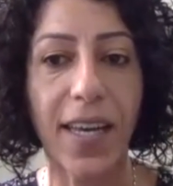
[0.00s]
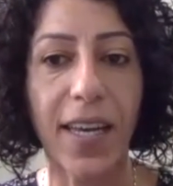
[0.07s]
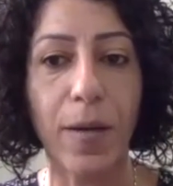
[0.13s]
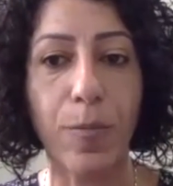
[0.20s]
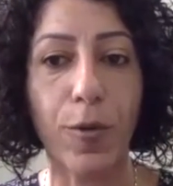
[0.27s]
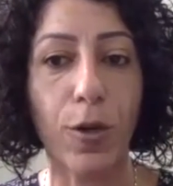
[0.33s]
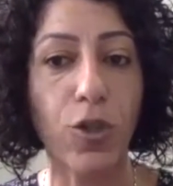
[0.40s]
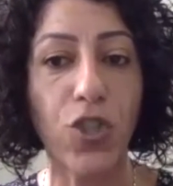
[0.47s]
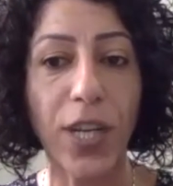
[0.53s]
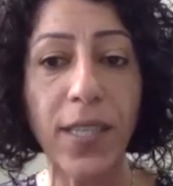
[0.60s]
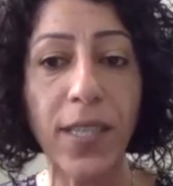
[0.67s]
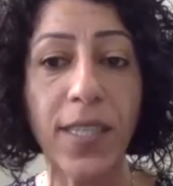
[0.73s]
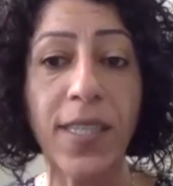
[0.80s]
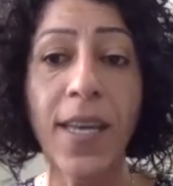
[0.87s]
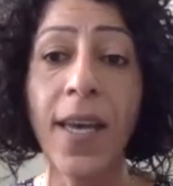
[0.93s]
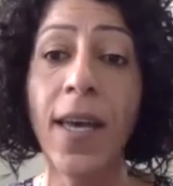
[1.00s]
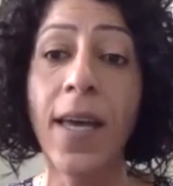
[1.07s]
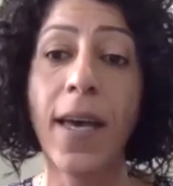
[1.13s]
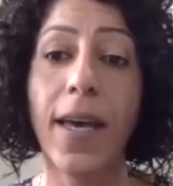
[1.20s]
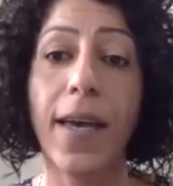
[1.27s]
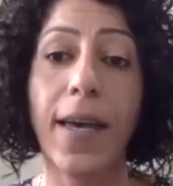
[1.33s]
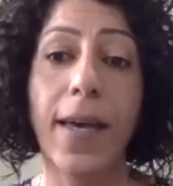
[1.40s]
projects.
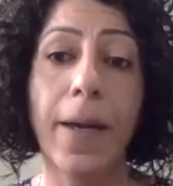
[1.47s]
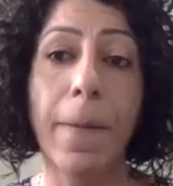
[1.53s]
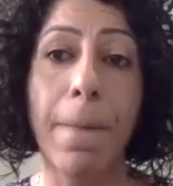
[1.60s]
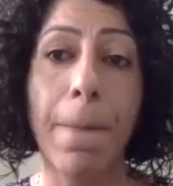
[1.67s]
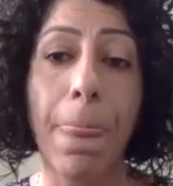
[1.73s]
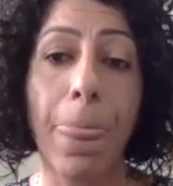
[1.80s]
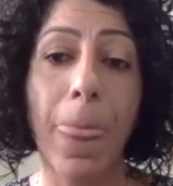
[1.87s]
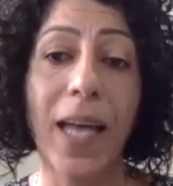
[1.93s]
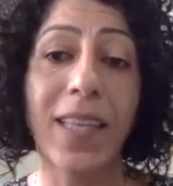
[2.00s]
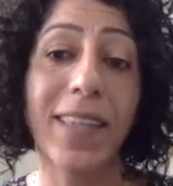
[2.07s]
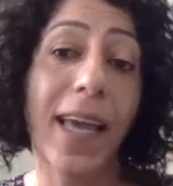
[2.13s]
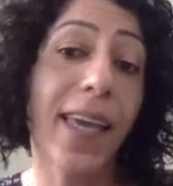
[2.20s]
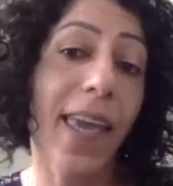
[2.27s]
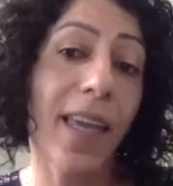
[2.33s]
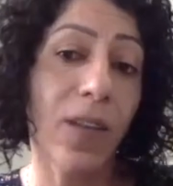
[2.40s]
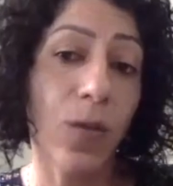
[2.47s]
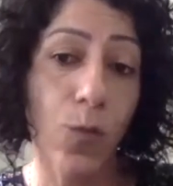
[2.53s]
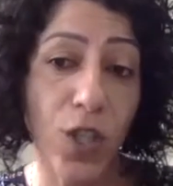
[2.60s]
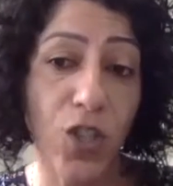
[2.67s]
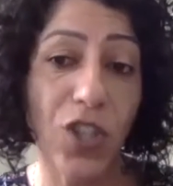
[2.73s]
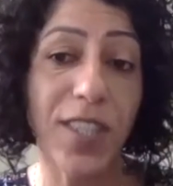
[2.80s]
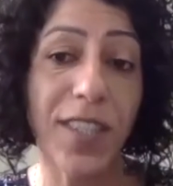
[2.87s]
And again,
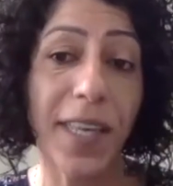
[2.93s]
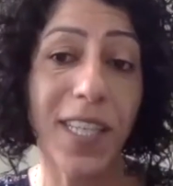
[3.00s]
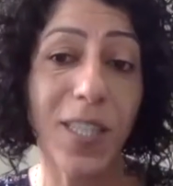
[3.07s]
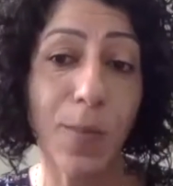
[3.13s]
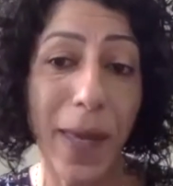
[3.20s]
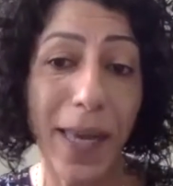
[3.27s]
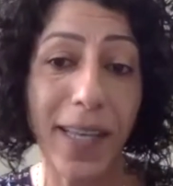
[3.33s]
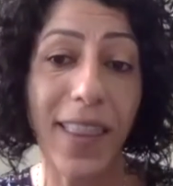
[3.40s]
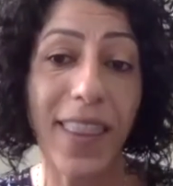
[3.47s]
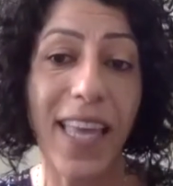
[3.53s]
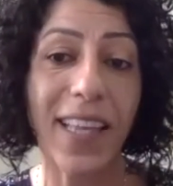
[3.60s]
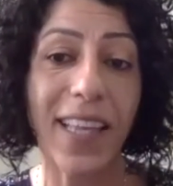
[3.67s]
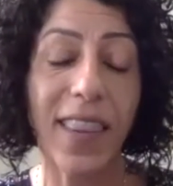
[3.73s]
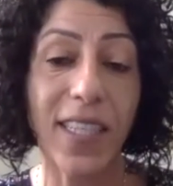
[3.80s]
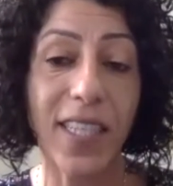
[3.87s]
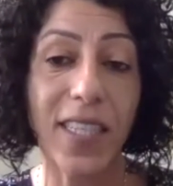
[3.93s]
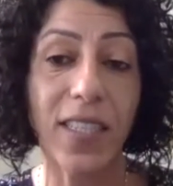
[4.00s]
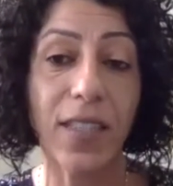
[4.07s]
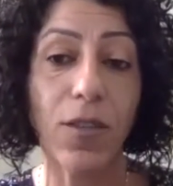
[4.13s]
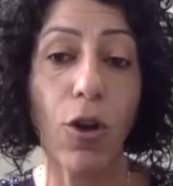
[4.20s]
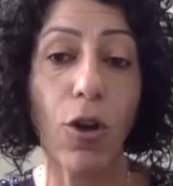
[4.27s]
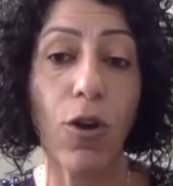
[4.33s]
we just expect that
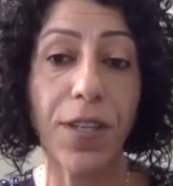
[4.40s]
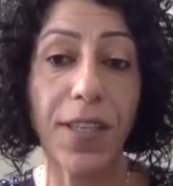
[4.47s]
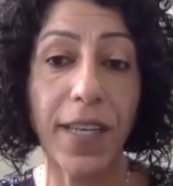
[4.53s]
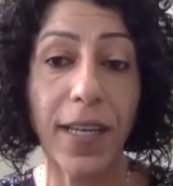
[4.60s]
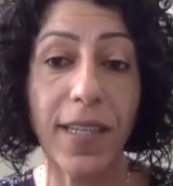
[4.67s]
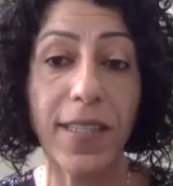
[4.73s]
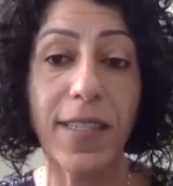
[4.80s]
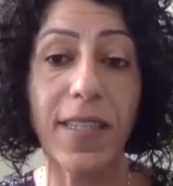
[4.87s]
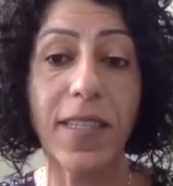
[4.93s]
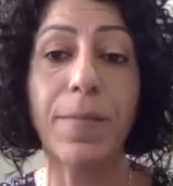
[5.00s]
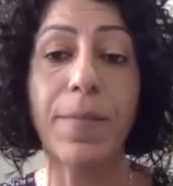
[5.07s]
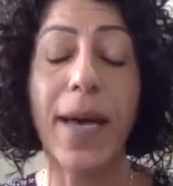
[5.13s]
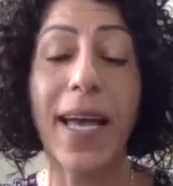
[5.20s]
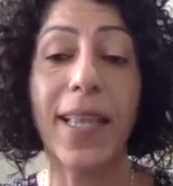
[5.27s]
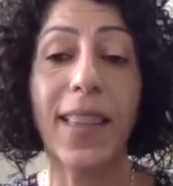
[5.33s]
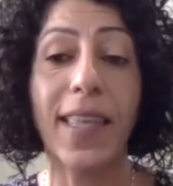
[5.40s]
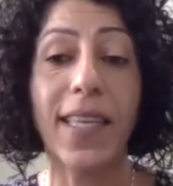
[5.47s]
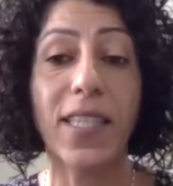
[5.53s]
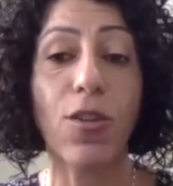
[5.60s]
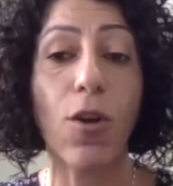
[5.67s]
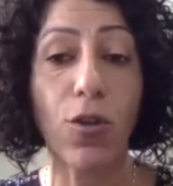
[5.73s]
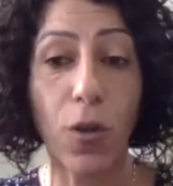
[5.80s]
this colonialism and
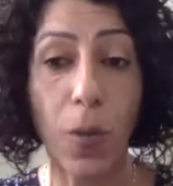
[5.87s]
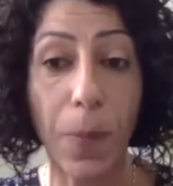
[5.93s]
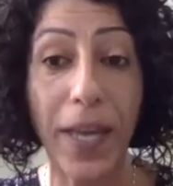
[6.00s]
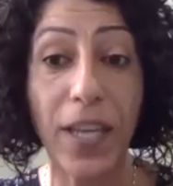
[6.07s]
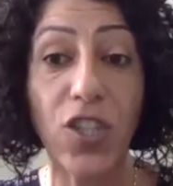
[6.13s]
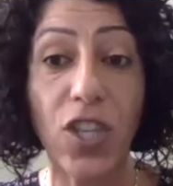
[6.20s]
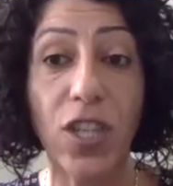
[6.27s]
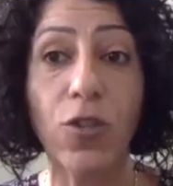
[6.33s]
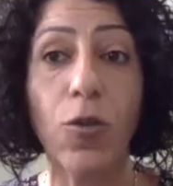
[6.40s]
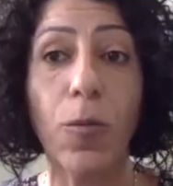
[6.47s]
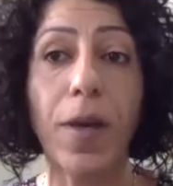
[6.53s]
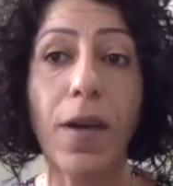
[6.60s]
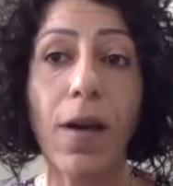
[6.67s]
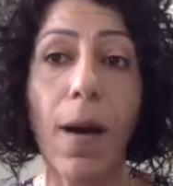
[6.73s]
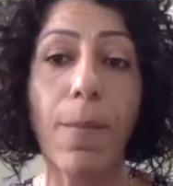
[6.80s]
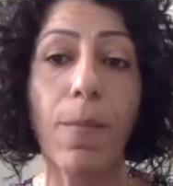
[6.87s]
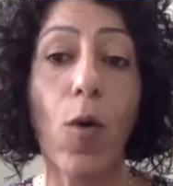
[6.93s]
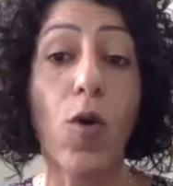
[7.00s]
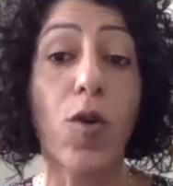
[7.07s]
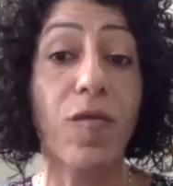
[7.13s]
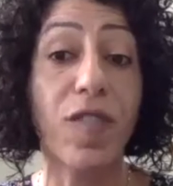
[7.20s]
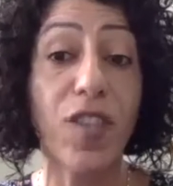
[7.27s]
this occupation to become
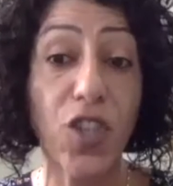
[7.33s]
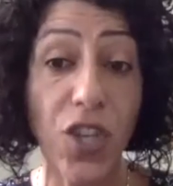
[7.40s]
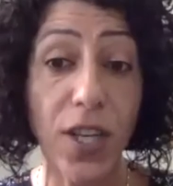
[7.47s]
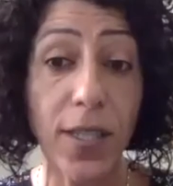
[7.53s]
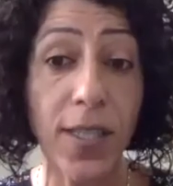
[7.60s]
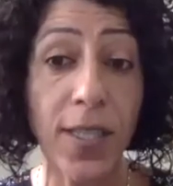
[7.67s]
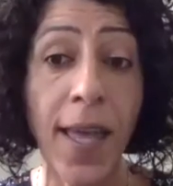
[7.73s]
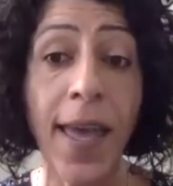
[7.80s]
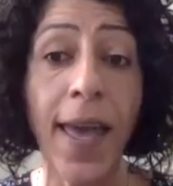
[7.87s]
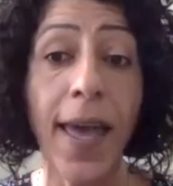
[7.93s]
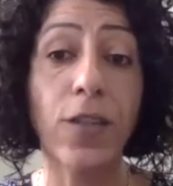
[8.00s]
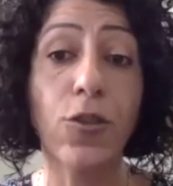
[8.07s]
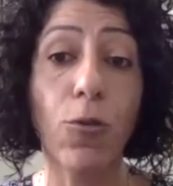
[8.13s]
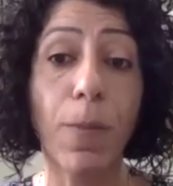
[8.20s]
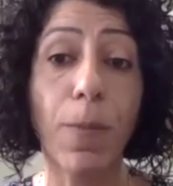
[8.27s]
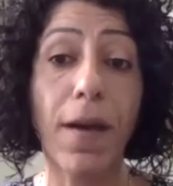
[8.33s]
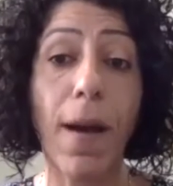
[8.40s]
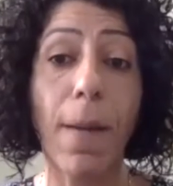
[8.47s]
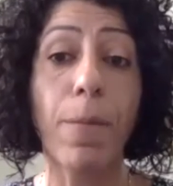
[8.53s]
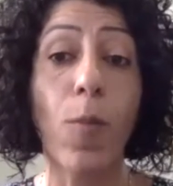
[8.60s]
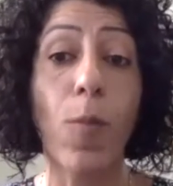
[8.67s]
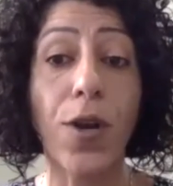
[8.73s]
more vicious and to
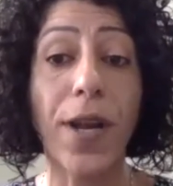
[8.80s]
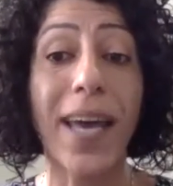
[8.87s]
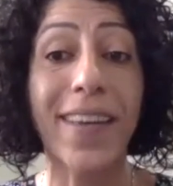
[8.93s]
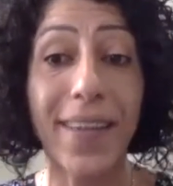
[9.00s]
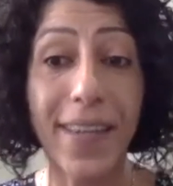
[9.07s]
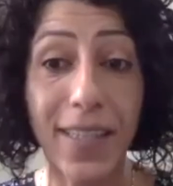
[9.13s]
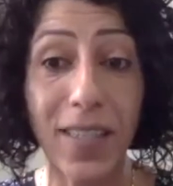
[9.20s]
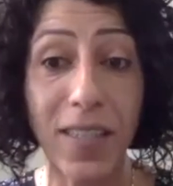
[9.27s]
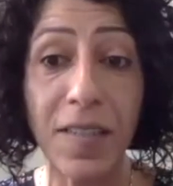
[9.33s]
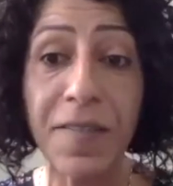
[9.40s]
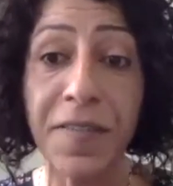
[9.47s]
become more aggressive,